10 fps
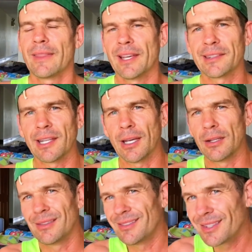They
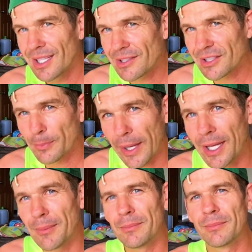said, it's
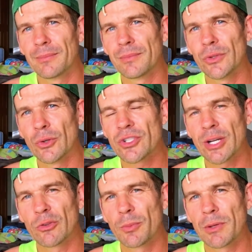spam. Your
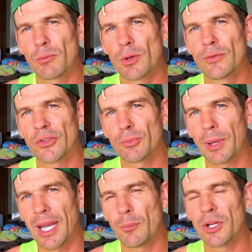channels have been removed for
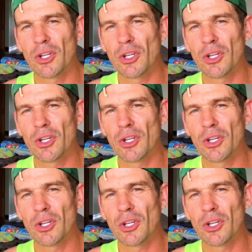spam.